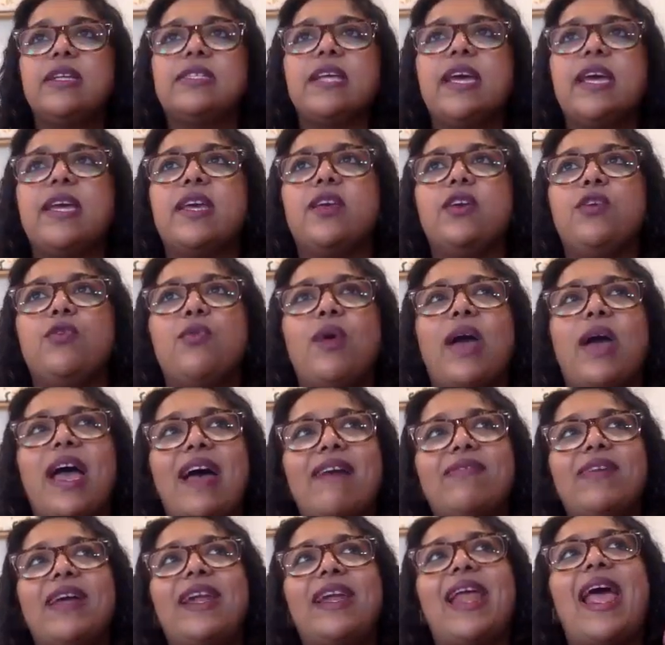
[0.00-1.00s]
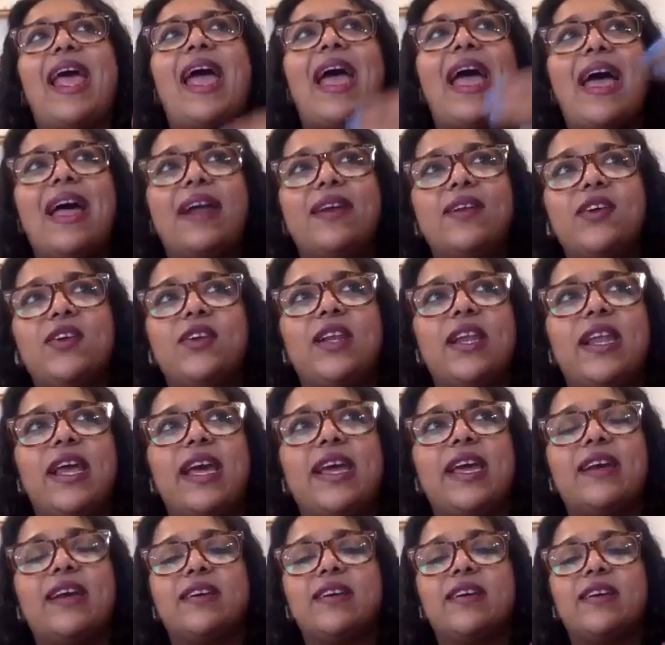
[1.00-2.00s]
it's like you have that added
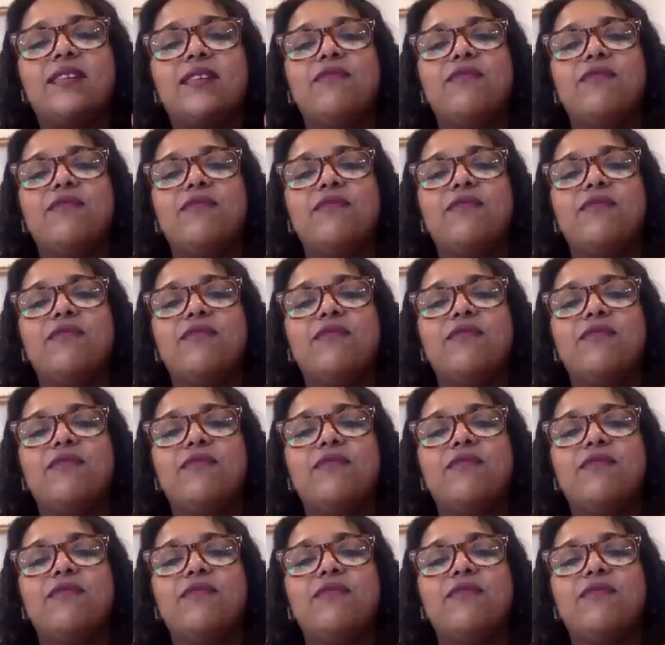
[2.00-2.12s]
like